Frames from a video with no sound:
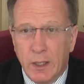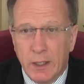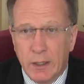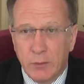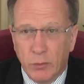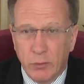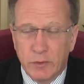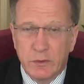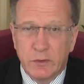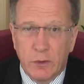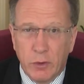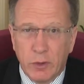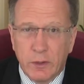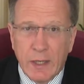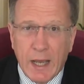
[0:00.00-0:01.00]
in order to
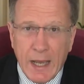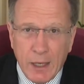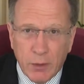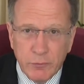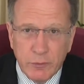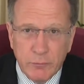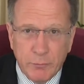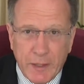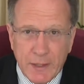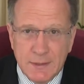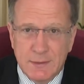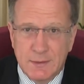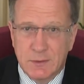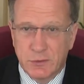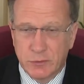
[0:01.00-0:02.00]
look at how to
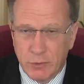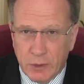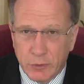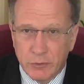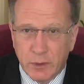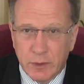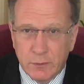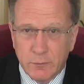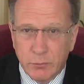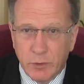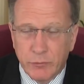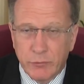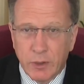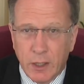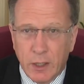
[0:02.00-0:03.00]
best structure it
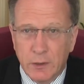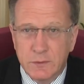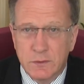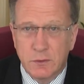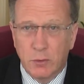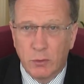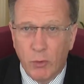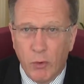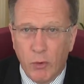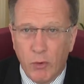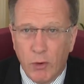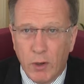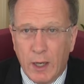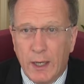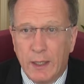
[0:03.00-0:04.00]
with regards to
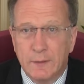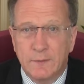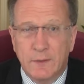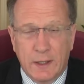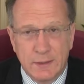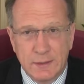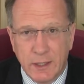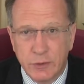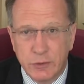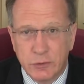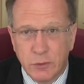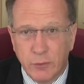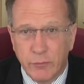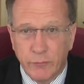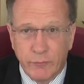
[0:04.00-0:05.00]
law and
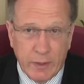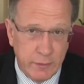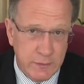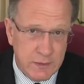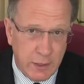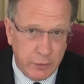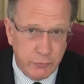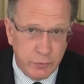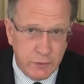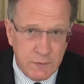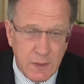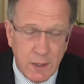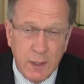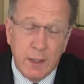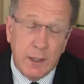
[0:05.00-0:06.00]
taxation of the various
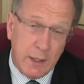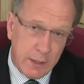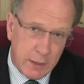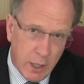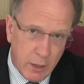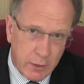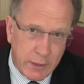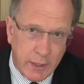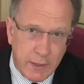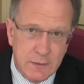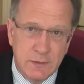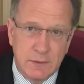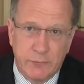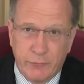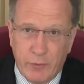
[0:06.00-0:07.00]
countries, in our
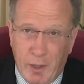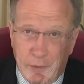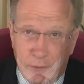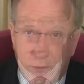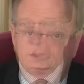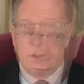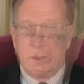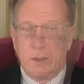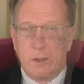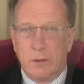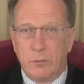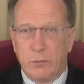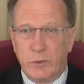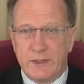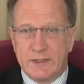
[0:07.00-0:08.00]
case, France.
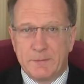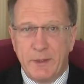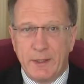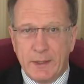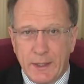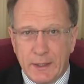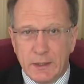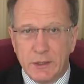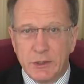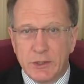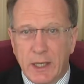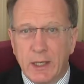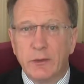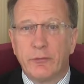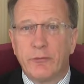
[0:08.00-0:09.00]
We speak
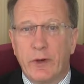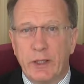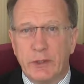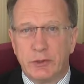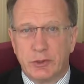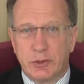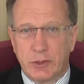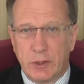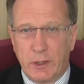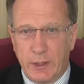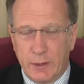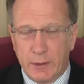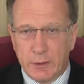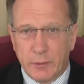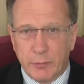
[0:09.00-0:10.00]
English and French
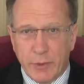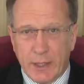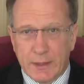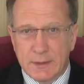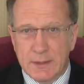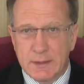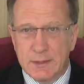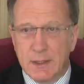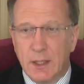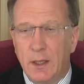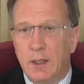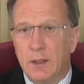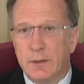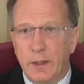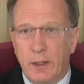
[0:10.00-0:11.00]
here at the practice,
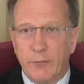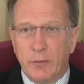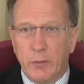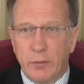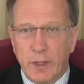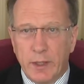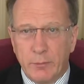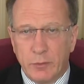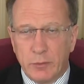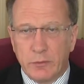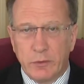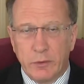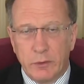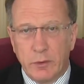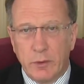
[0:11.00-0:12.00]
therefore we're able
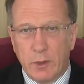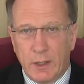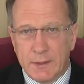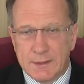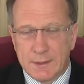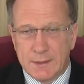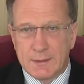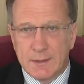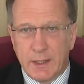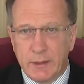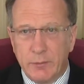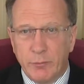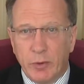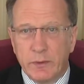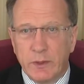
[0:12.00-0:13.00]
to assist
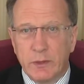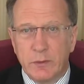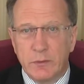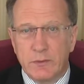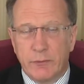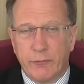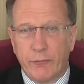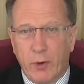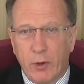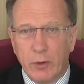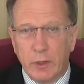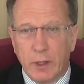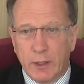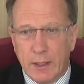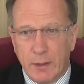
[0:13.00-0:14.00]
anybody who's a
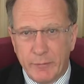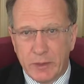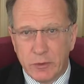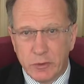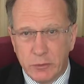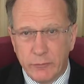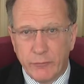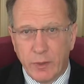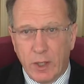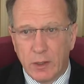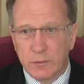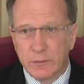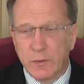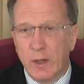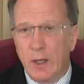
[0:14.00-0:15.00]
foreigner coming to
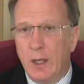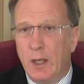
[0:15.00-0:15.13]
France.